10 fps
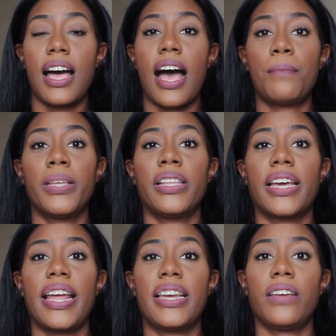I've been
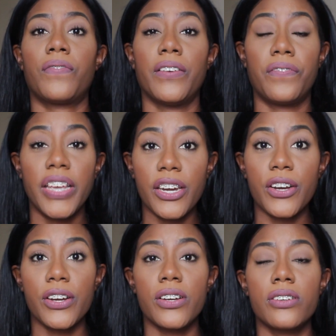looking at different
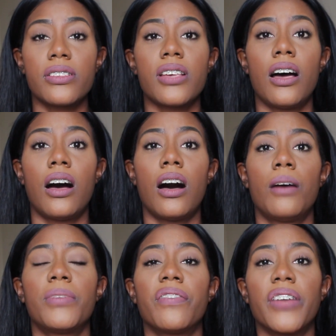vendors,
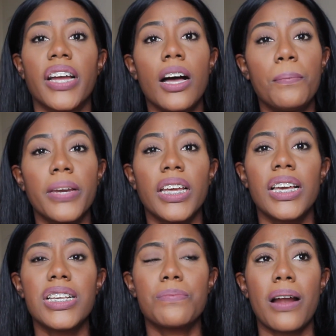different
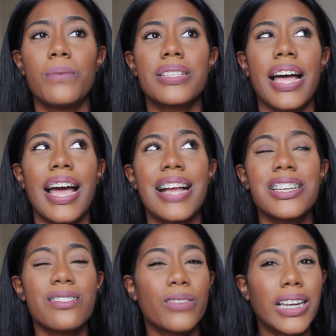companies, but I was like, I
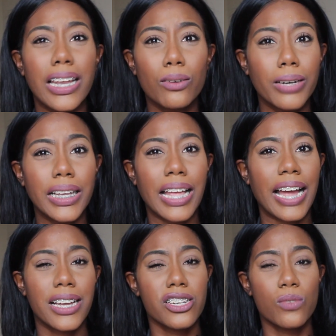just only need a wig
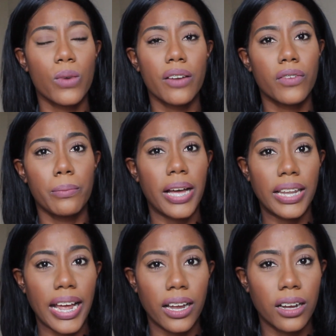that I can just wear for about
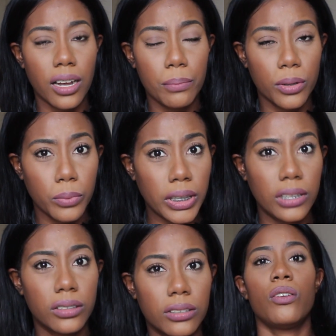like a couple of
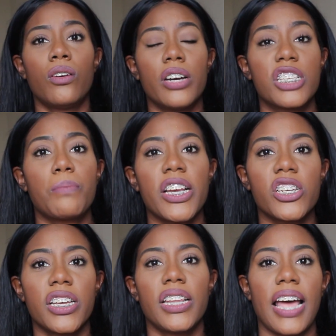weeks, you know,
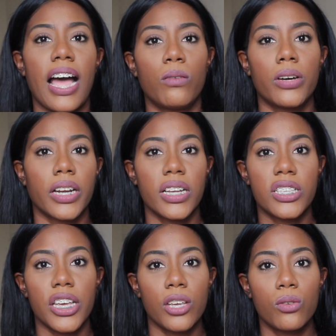especially that I want to
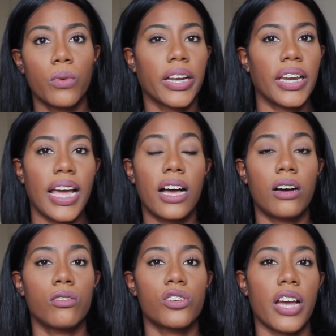continue working
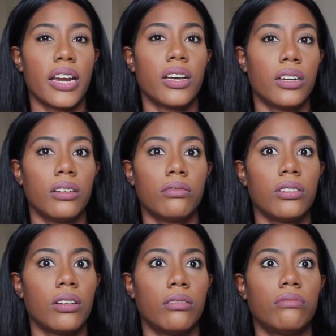out, trying to,
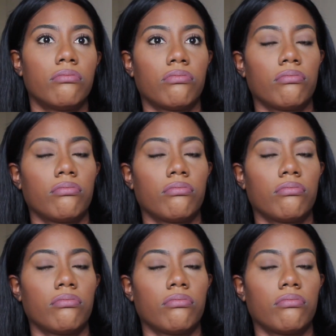you know,